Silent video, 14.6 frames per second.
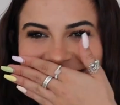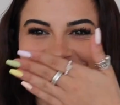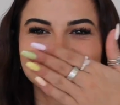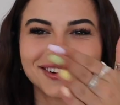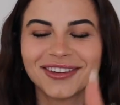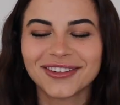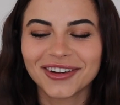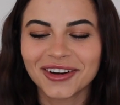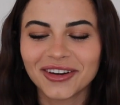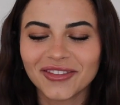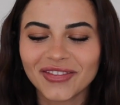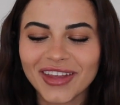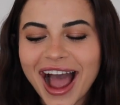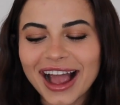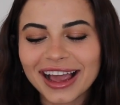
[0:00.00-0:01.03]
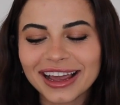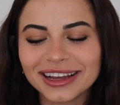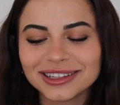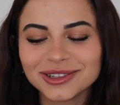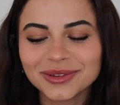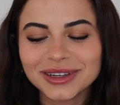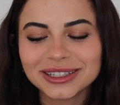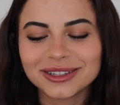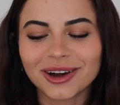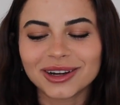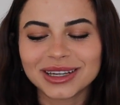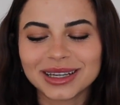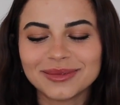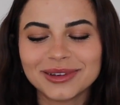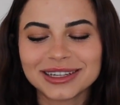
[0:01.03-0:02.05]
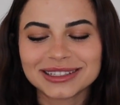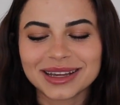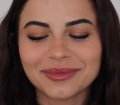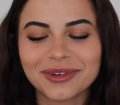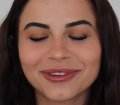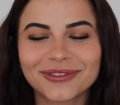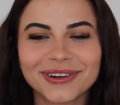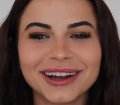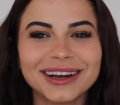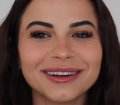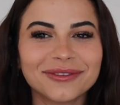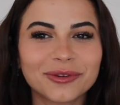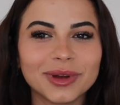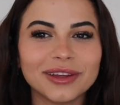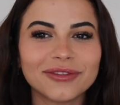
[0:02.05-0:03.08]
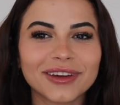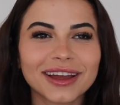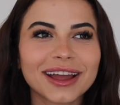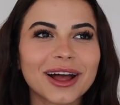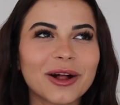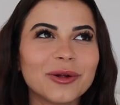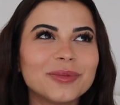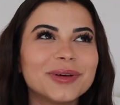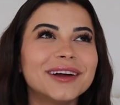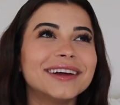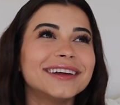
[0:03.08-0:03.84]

this girl wrote, I hate doing doggy because I'm afraid of queefing, help.